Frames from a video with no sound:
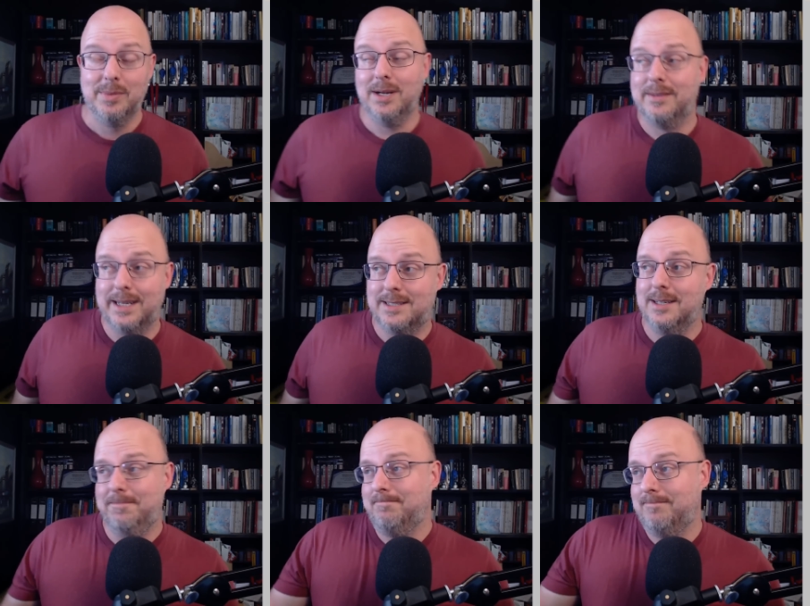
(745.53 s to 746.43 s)
But that's
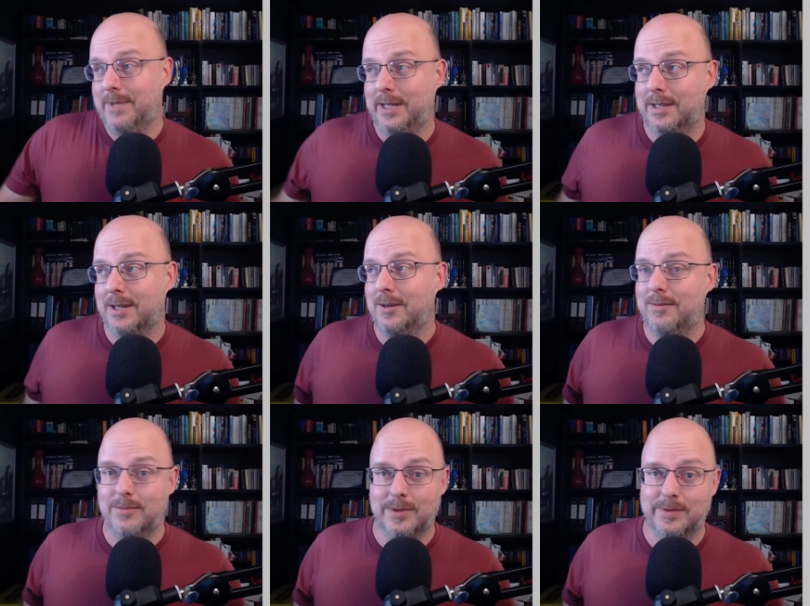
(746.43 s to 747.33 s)
it. There you
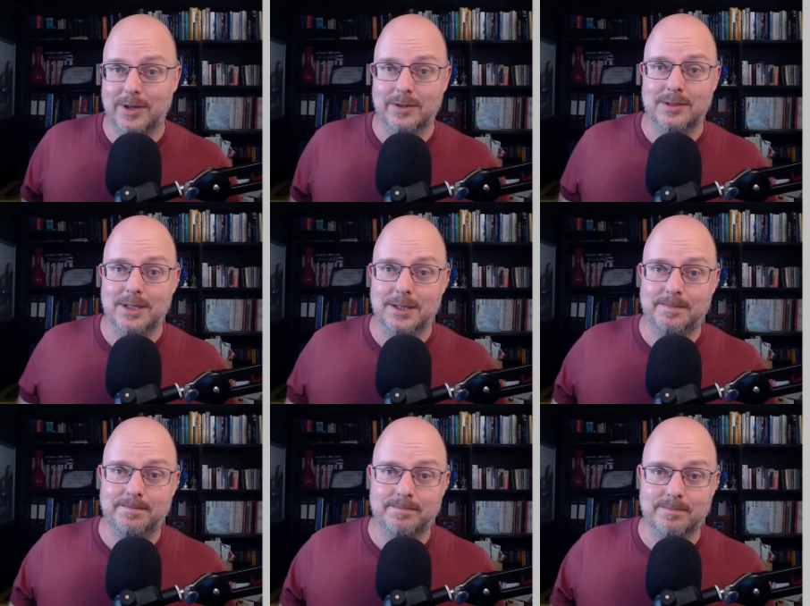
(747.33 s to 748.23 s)
go. We've got it there.
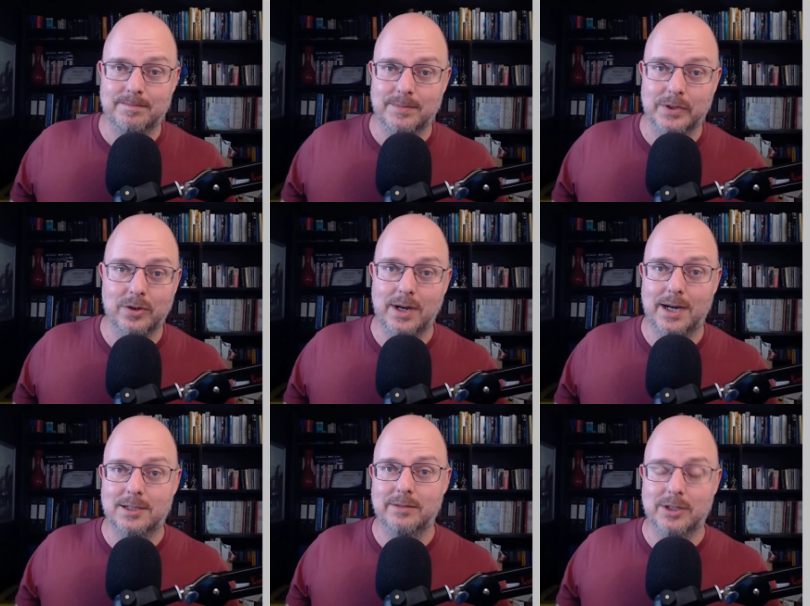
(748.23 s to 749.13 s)
Good
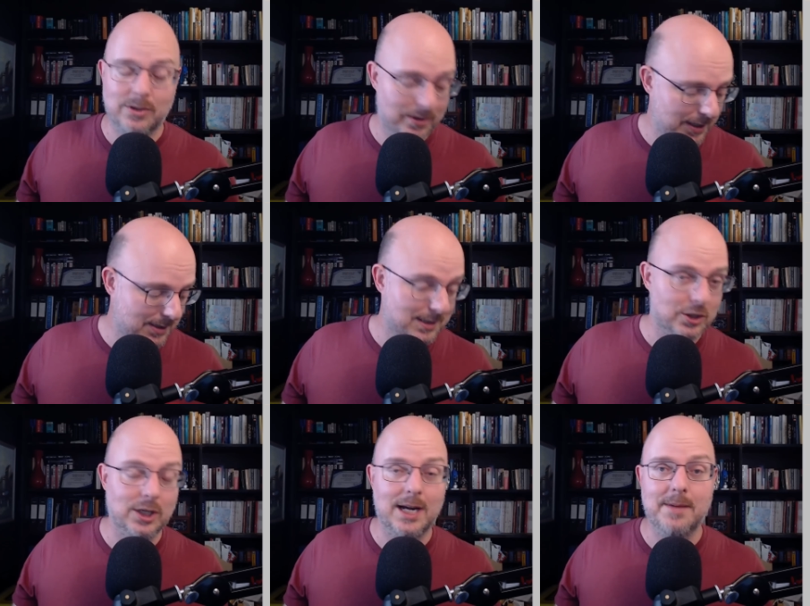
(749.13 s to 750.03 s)
luck to Victorians. It's
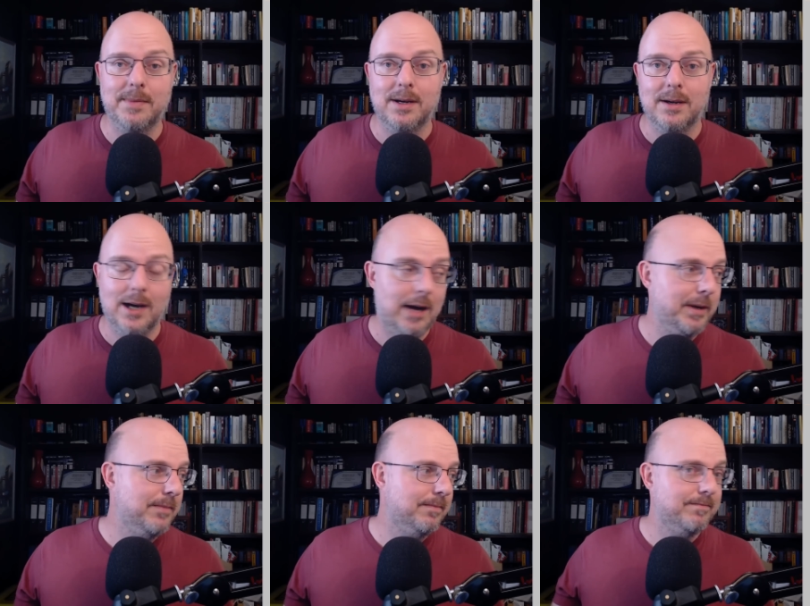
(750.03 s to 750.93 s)
a shame. I
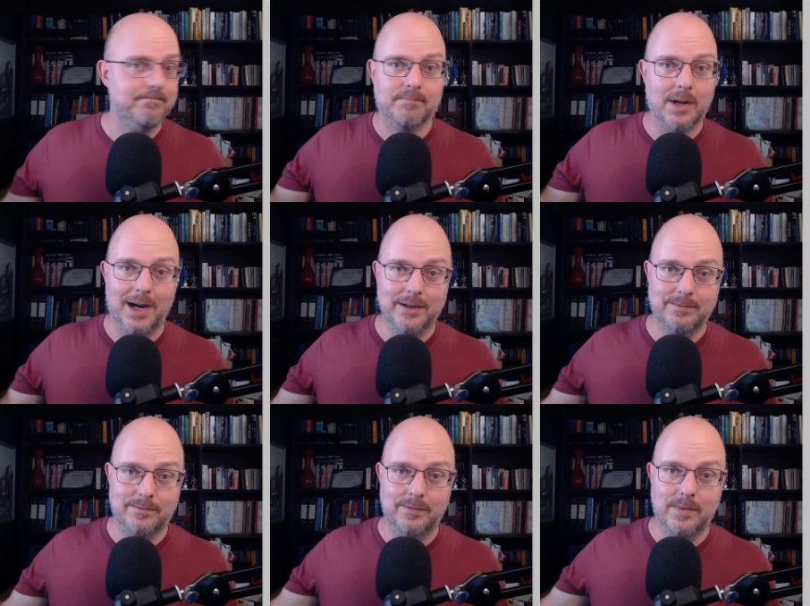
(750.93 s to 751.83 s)
mean,
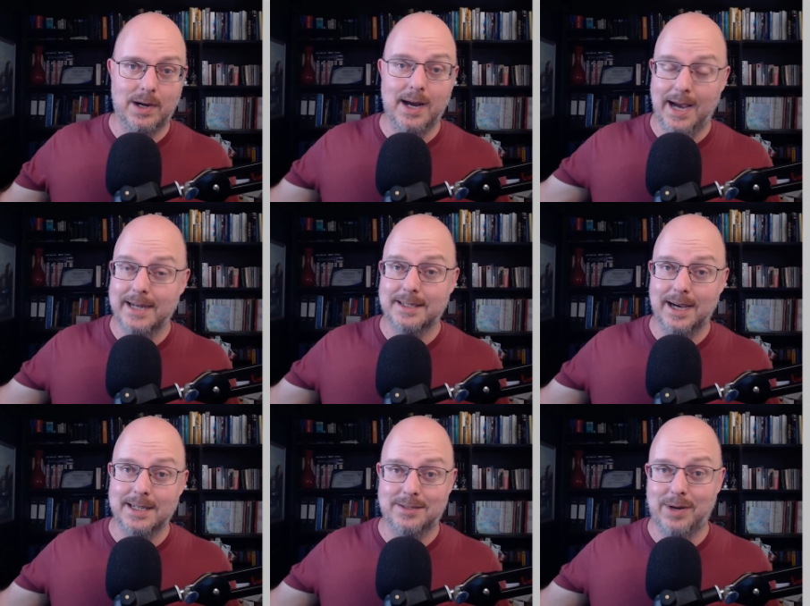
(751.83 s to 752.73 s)
I I had
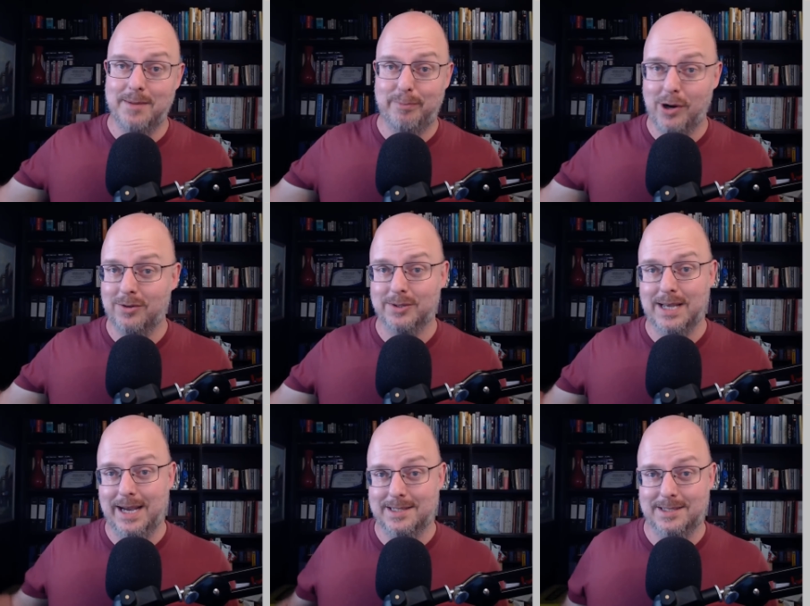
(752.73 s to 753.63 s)
gas. I had bottled
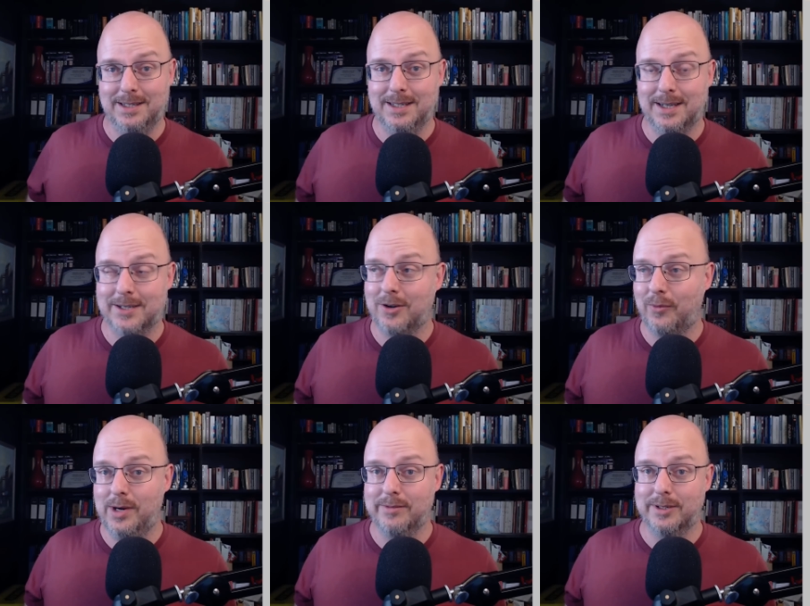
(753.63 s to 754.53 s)
gas here. I
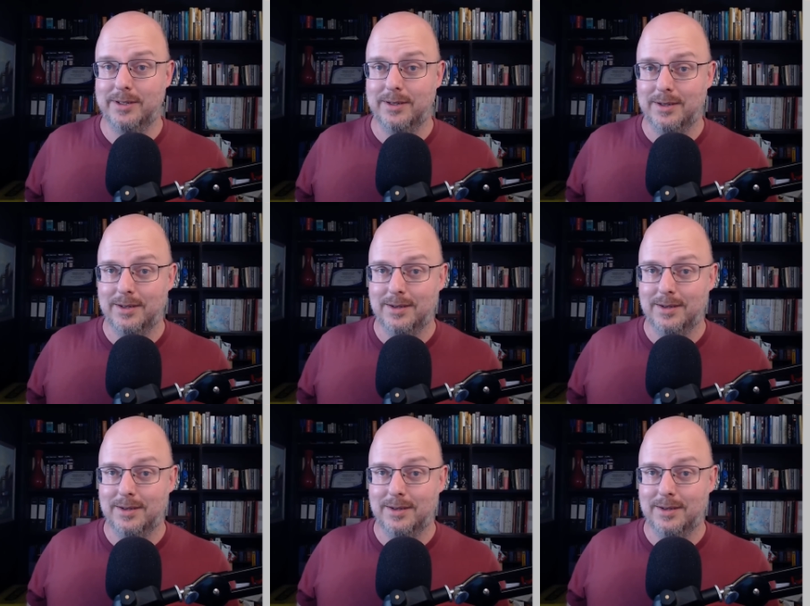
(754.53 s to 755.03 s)
got rid of it